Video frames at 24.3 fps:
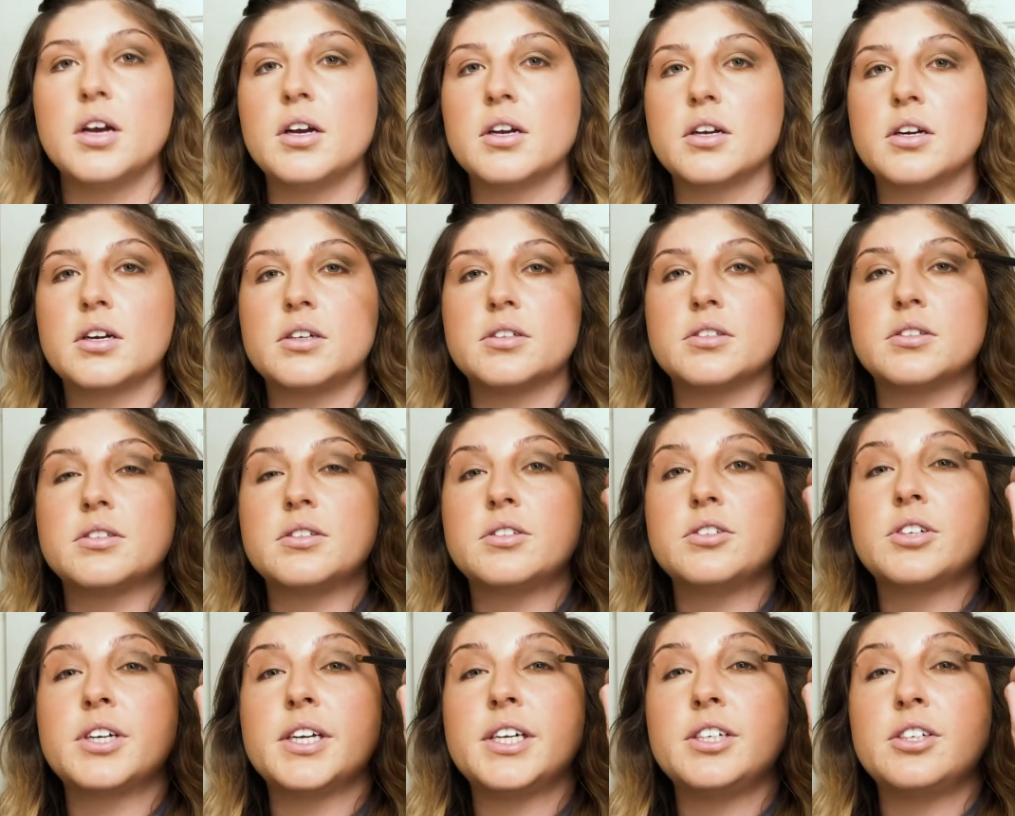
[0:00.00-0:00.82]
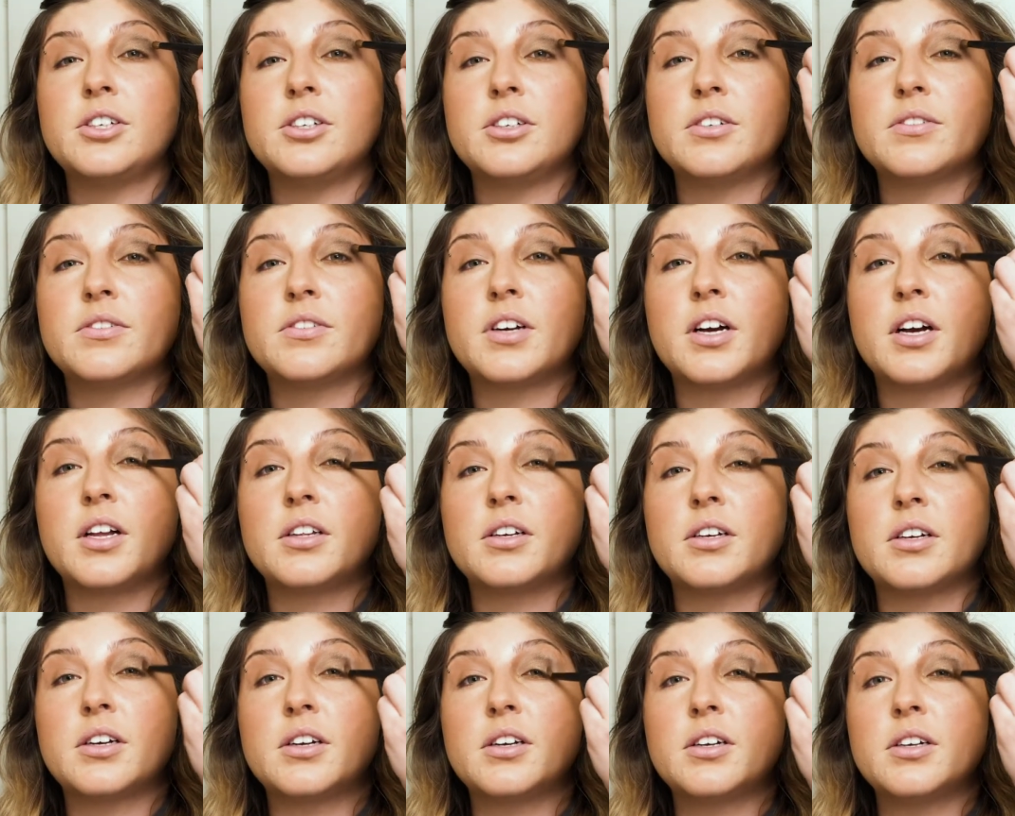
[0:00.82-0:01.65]
concentration of
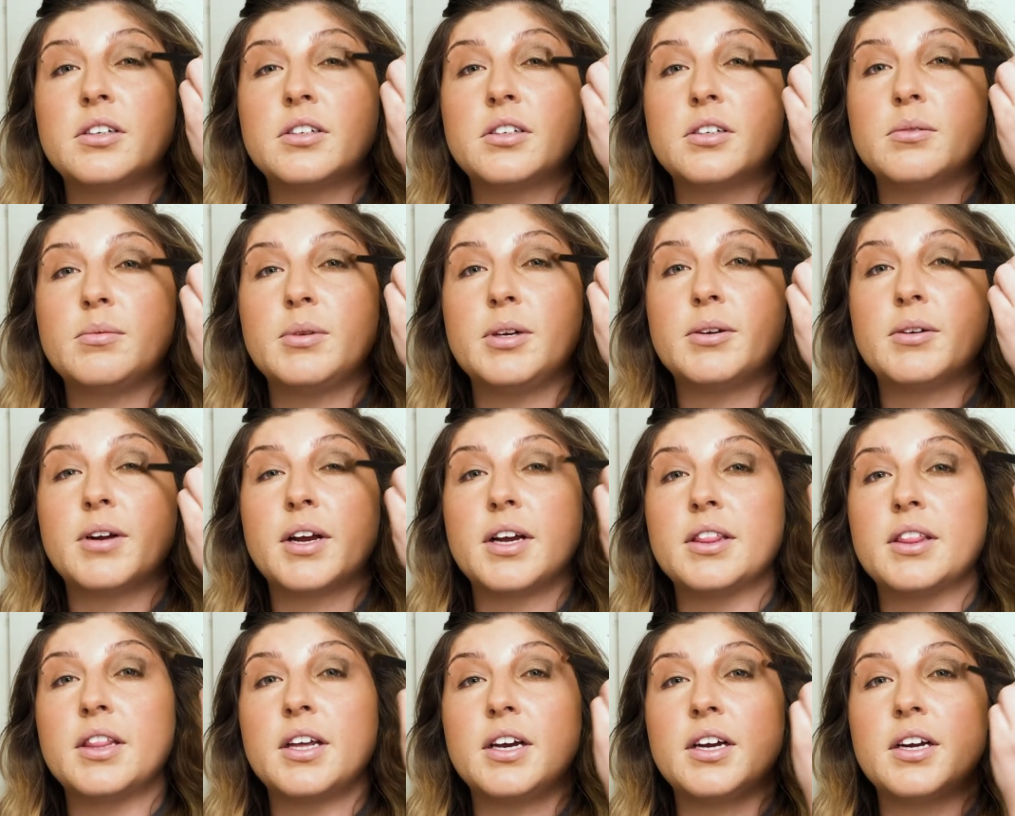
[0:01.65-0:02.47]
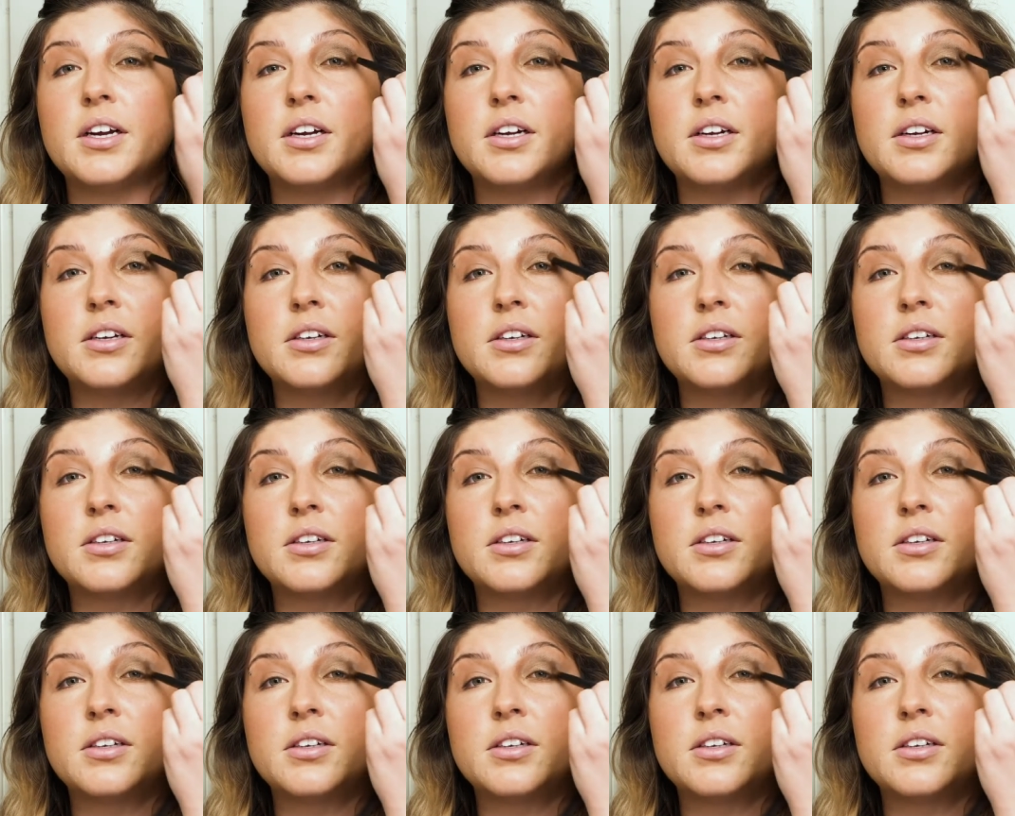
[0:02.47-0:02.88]
color to be right there.